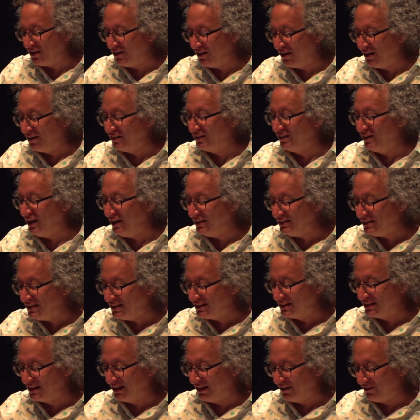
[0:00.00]
art lends
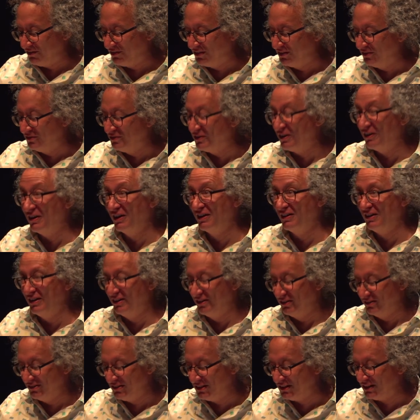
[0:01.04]
itself to very
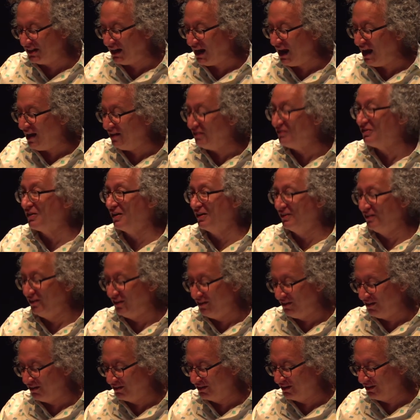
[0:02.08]
close and very
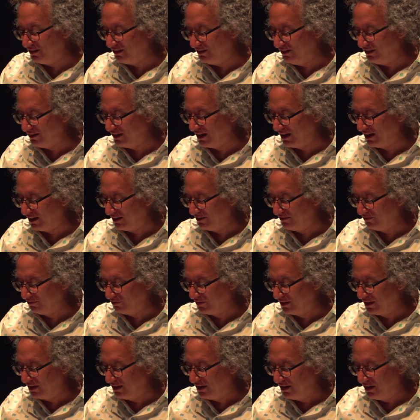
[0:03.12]
long looking.
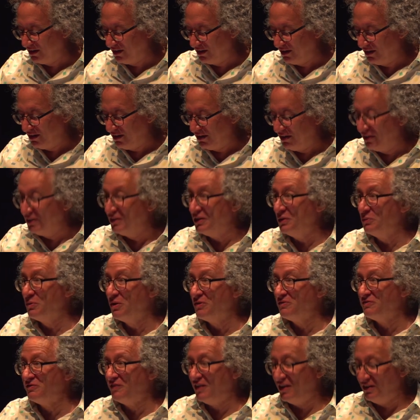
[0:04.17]
You
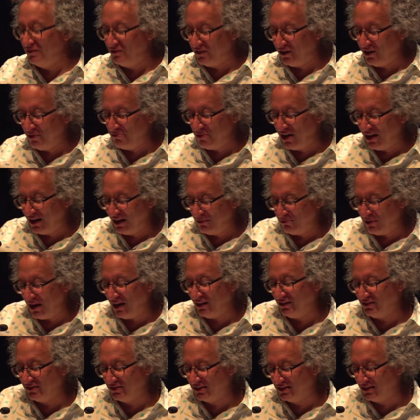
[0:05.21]
won't find very many
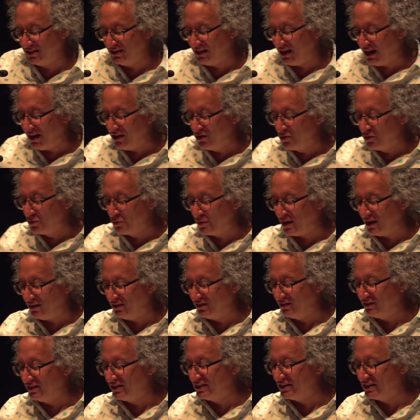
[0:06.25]
painters today who
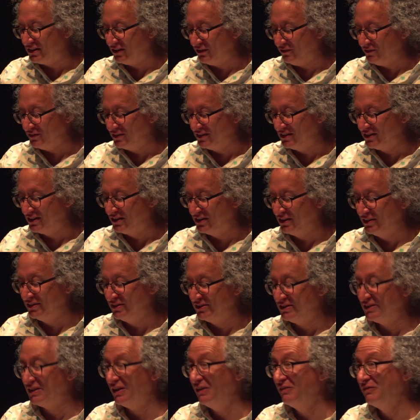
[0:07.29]
render the
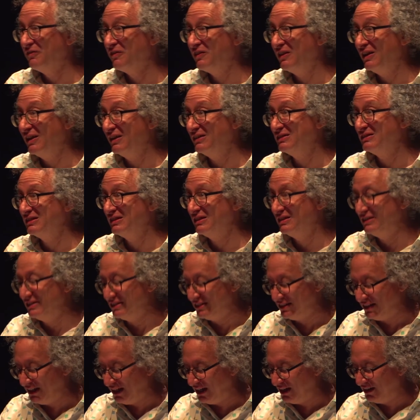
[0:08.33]
surfaces of things
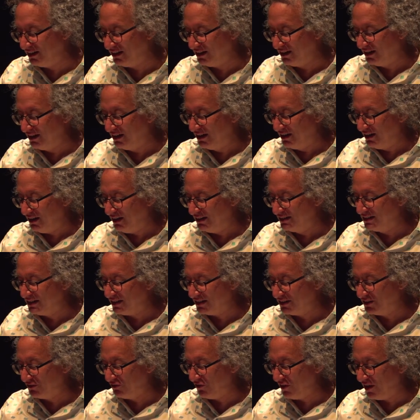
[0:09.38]
seen in
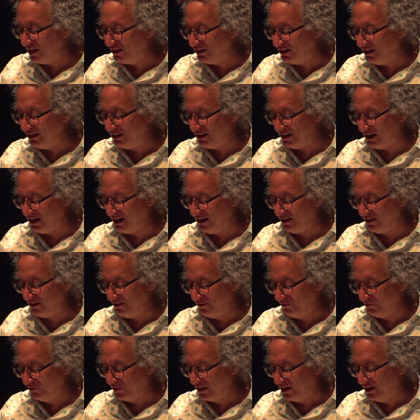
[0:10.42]
such fine detail.
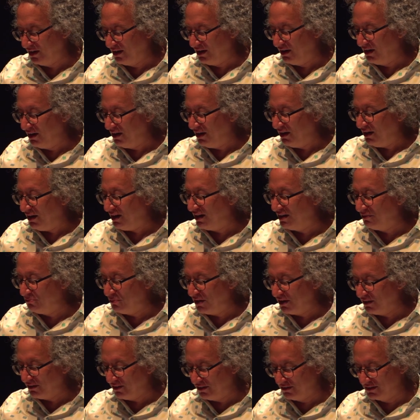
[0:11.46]
And
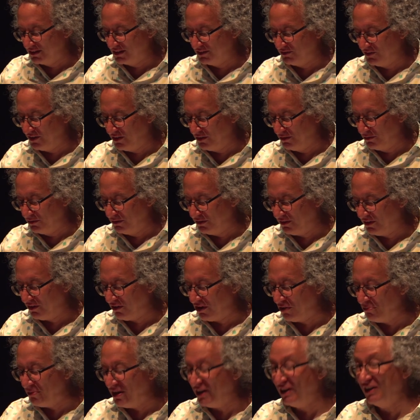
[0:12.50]
among those few,
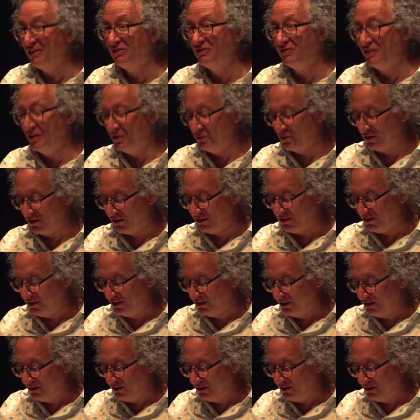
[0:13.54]
there are many fewer